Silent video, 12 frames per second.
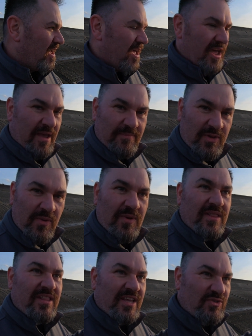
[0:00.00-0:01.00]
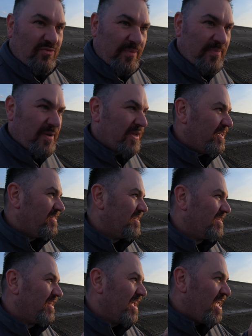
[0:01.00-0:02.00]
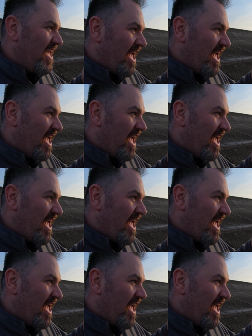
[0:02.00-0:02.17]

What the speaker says: I'm doing this repeatedly.